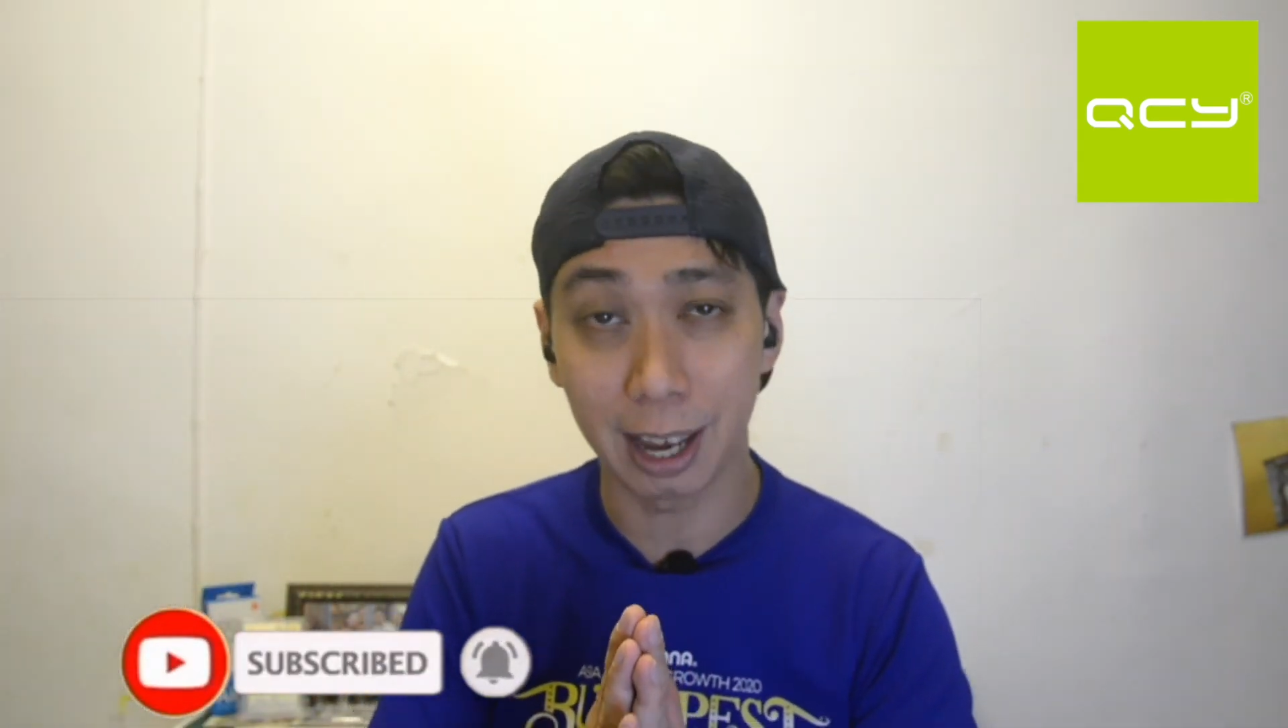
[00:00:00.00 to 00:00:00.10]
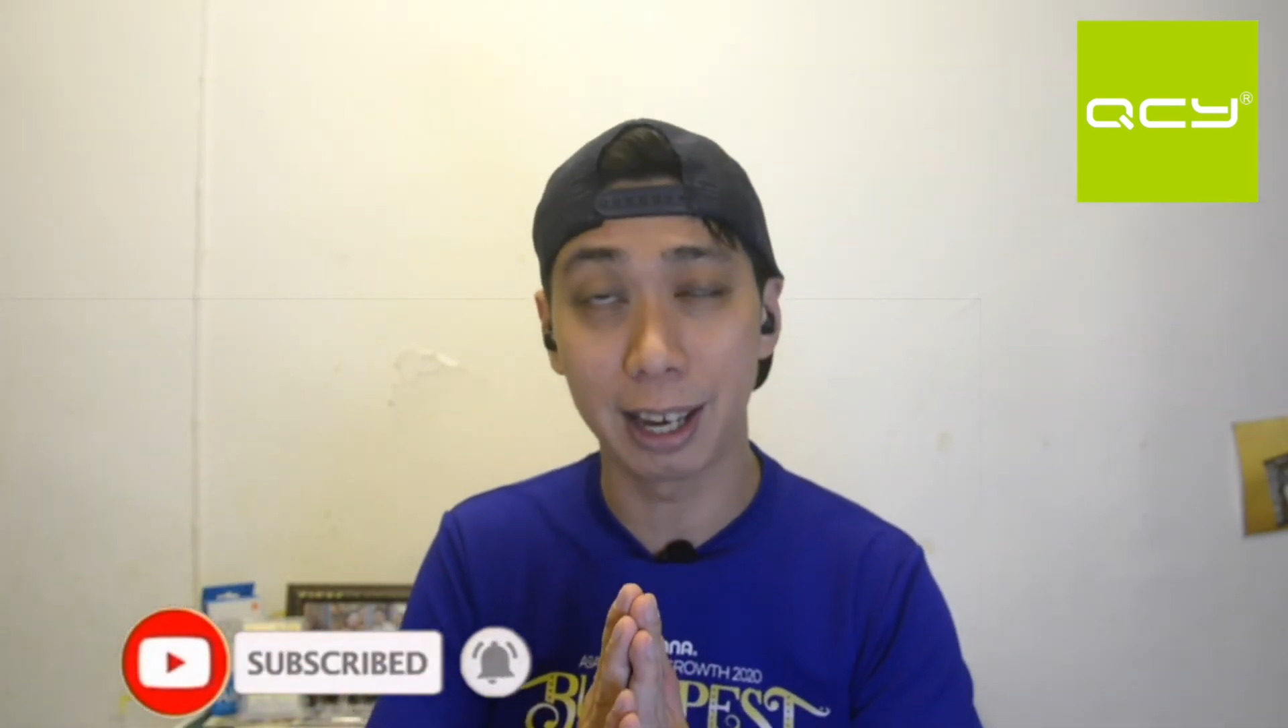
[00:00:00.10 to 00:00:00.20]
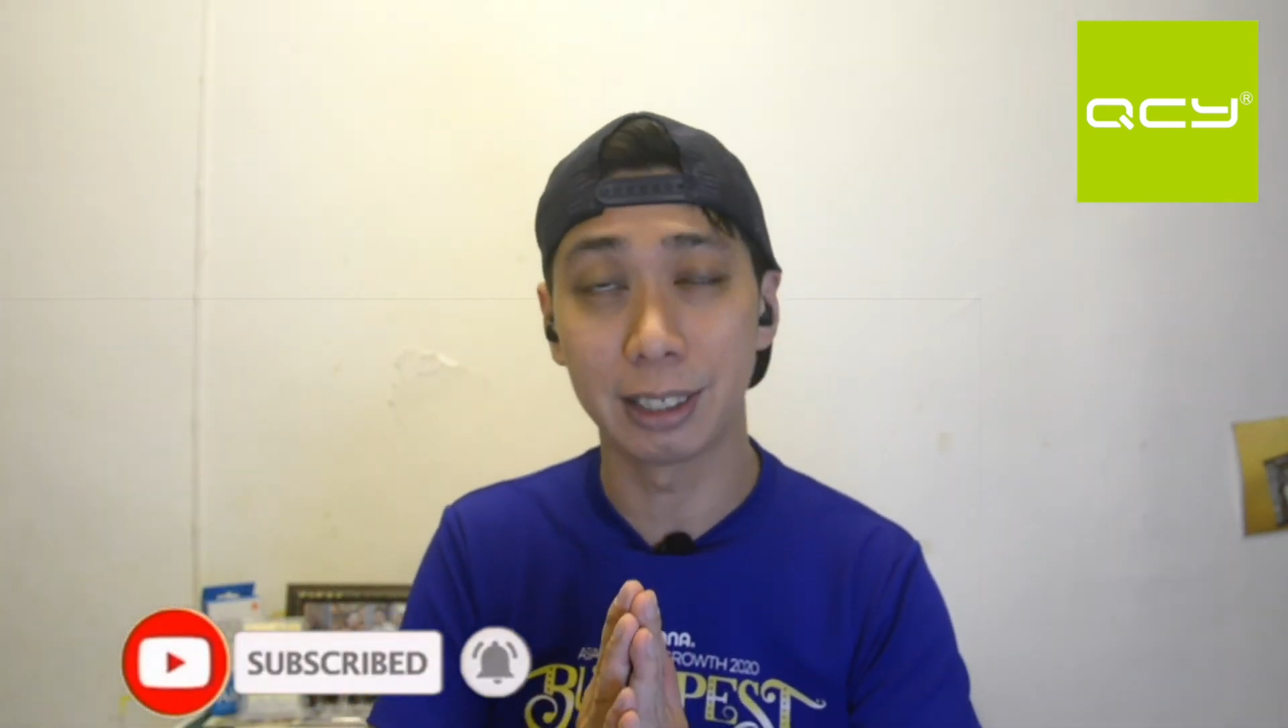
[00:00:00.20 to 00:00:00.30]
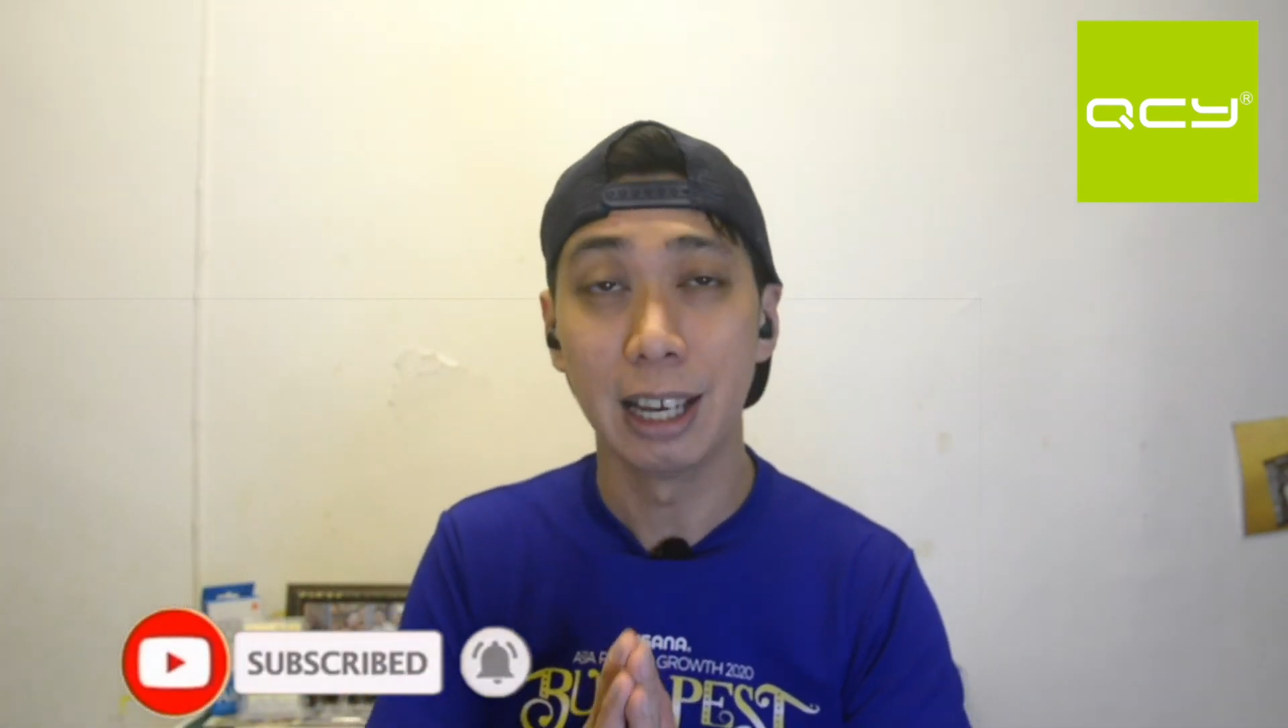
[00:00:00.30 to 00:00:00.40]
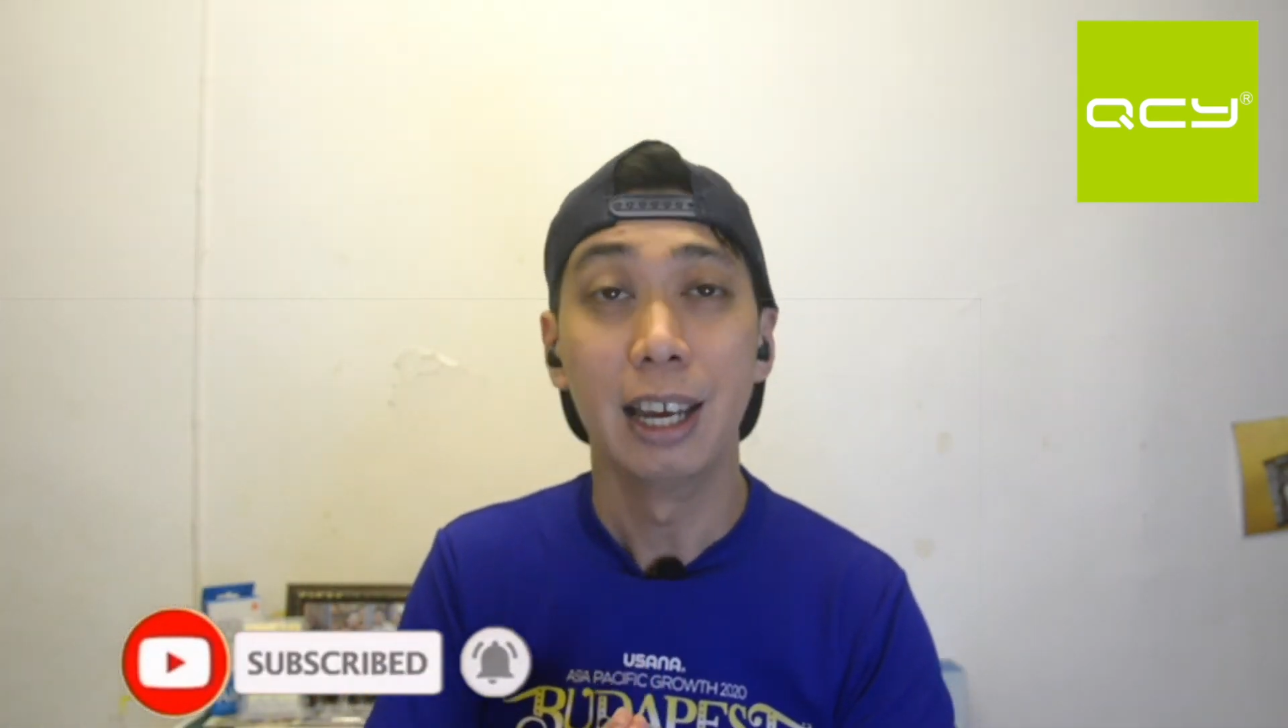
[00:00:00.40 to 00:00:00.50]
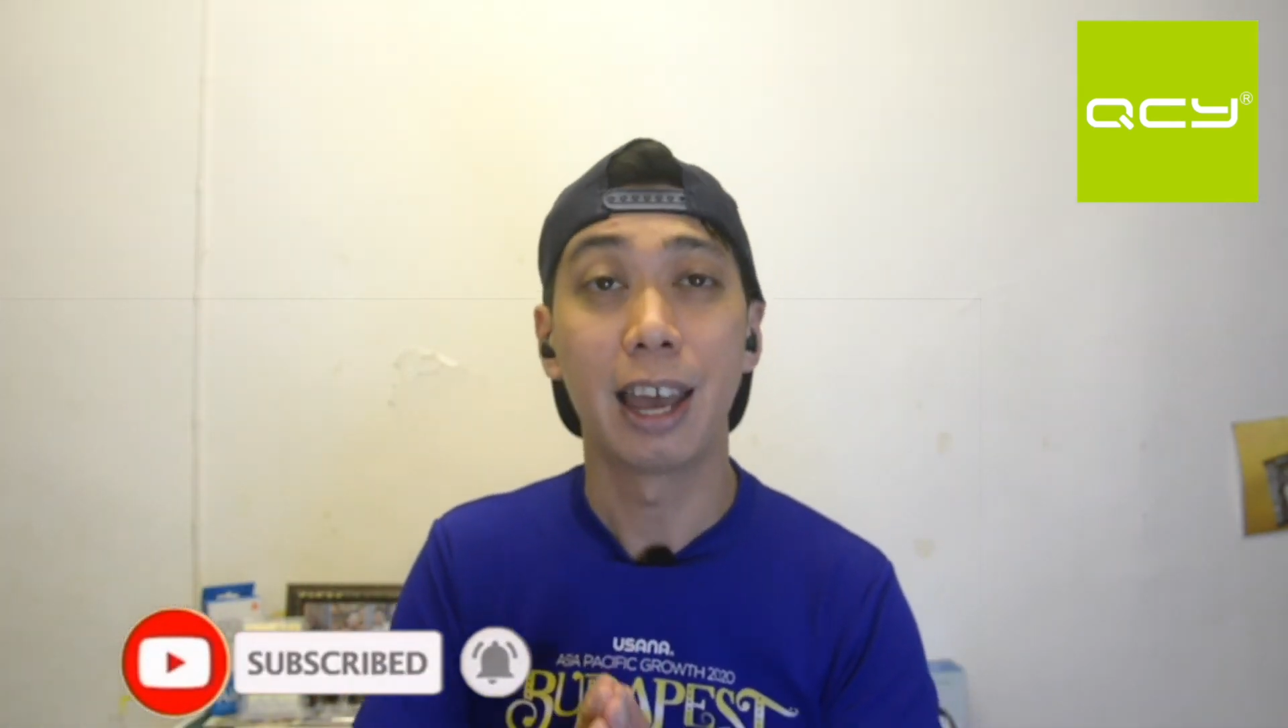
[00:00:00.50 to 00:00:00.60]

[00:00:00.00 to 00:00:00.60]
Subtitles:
guys.